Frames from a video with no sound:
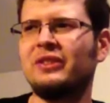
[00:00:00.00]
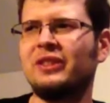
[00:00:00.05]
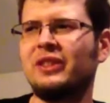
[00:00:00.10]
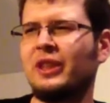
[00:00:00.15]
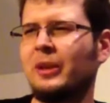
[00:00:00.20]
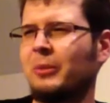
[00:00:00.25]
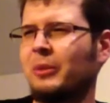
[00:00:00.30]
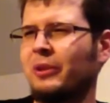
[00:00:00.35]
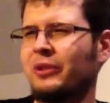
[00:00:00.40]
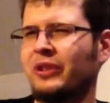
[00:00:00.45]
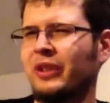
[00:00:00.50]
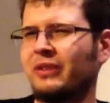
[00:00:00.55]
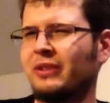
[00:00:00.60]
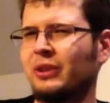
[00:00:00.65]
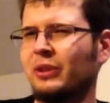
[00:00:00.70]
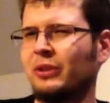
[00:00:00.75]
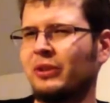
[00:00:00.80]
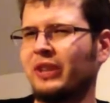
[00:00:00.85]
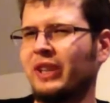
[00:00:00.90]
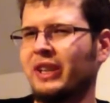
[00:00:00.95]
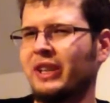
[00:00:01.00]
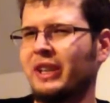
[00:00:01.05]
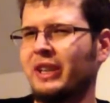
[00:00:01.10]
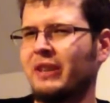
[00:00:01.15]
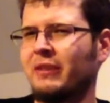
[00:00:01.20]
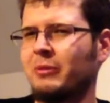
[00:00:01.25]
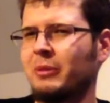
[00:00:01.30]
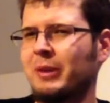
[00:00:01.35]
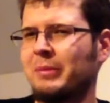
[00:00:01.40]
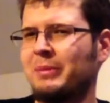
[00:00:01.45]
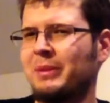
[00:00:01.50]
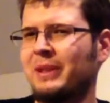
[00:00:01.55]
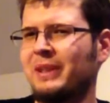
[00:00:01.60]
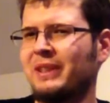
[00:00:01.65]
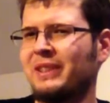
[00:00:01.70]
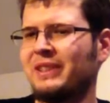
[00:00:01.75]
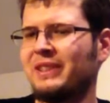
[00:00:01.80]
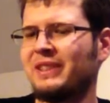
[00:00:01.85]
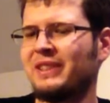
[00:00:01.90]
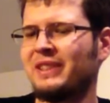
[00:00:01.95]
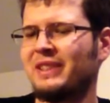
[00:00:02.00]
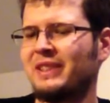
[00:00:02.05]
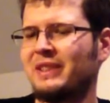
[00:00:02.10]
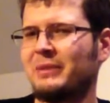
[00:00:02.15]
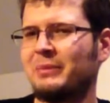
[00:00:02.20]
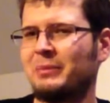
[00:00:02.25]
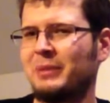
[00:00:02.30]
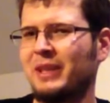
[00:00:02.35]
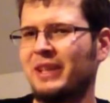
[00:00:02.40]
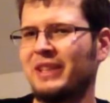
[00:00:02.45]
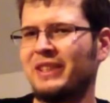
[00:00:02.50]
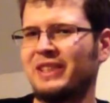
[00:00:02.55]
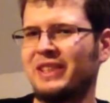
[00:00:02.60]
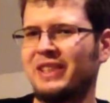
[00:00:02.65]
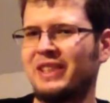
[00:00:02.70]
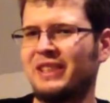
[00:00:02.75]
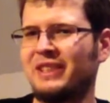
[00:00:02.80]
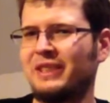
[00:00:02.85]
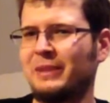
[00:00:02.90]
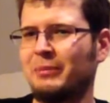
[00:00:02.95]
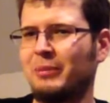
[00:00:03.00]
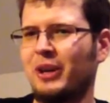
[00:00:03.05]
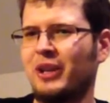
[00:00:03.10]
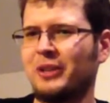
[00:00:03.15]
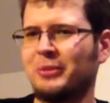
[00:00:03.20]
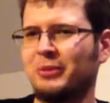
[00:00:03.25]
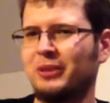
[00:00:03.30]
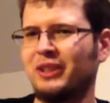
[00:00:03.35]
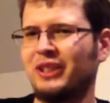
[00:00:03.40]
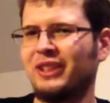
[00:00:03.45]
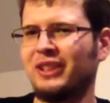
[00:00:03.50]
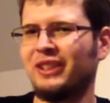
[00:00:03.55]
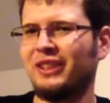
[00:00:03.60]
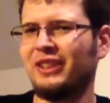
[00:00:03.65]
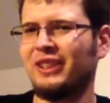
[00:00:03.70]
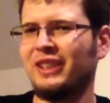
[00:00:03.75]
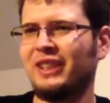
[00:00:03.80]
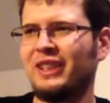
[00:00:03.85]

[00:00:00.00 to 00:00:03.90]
007 GoldenEye that everybody picks because he's impossible to kill?